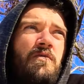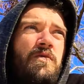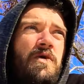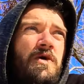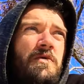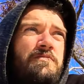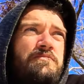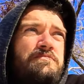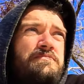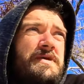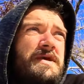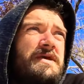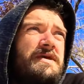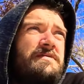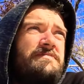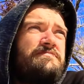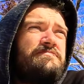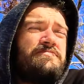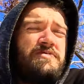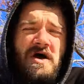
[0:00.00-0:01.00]
will
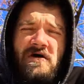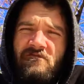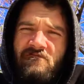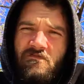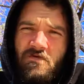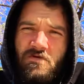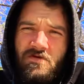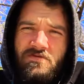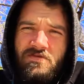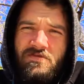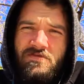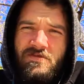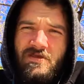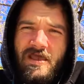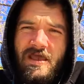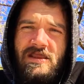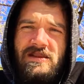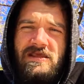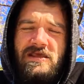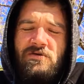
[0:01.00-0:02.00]
be brought forth,
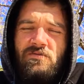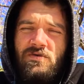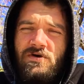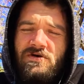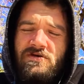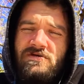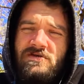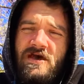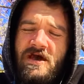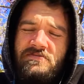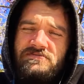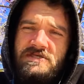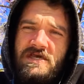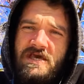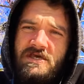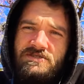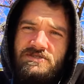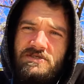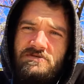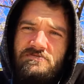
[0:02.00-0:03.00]
and it will have
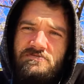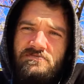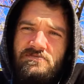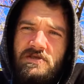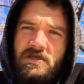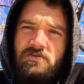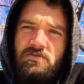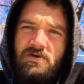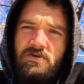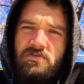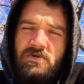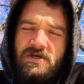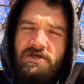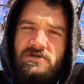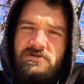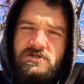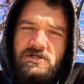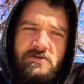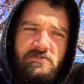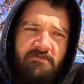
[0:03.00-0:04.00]
to exit in one
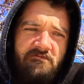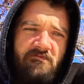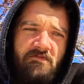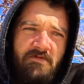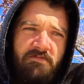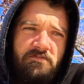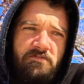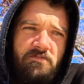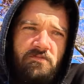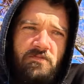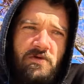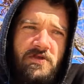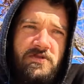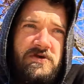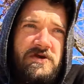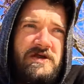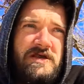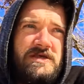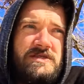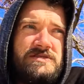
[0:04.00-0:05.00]
way, shape, or form.
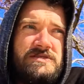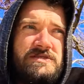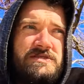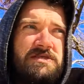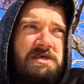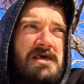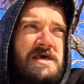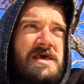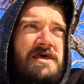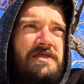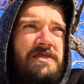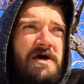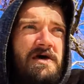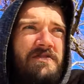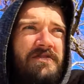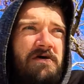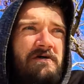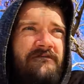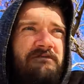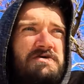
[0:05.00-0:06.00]
Whether it's
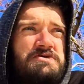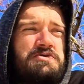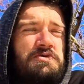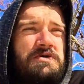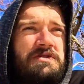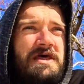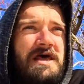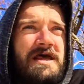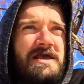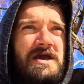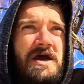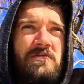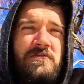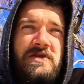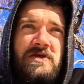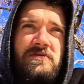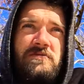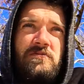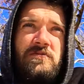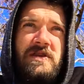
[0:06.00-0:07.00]
the visual that I got
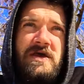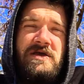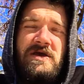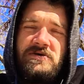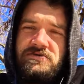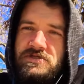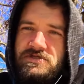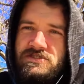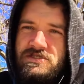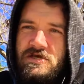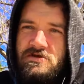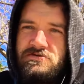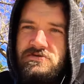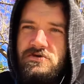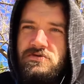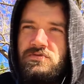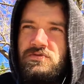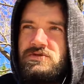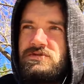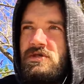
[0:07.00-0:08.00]
when I got this
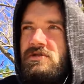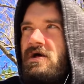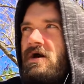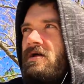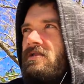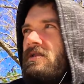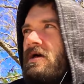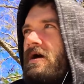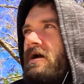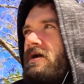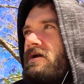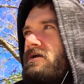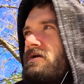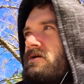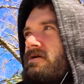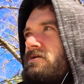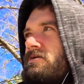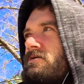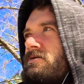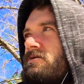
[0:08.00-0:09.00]
download was a lot like,
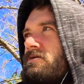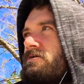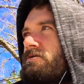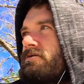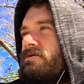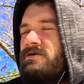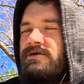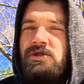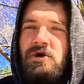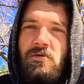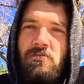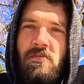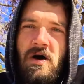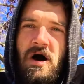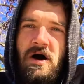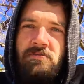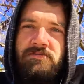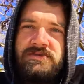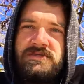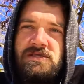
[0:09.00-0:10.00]
you know,
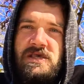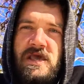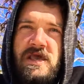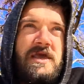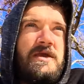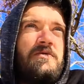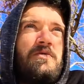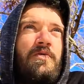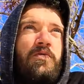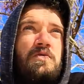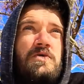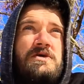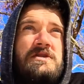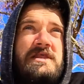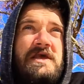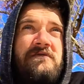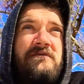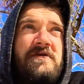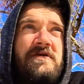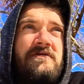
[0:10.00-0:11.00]
mom saying, we're
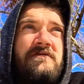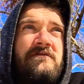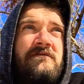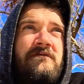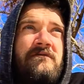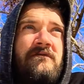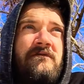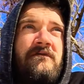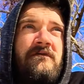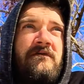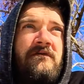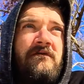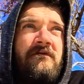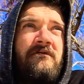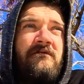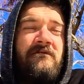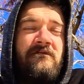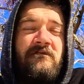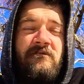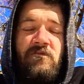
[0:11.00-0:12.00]
leaving
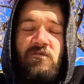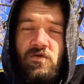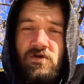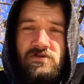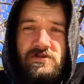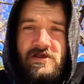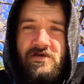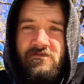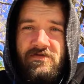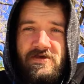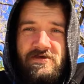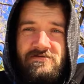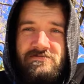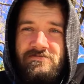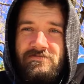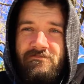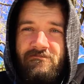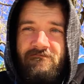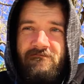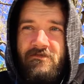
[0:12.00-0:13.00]

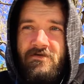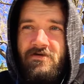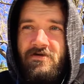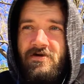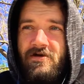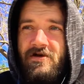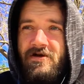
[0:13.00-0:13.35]
to